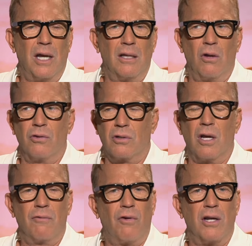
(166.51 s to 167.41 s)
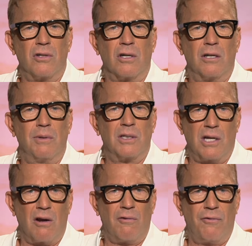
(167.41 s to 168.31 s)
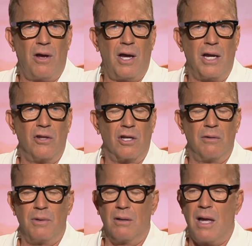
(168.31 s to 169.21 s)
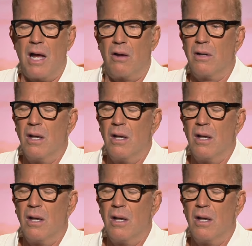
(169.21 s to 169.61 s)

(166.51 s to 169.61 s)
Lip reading: and those gunfights are going to be terrifying, and they're going to be loud.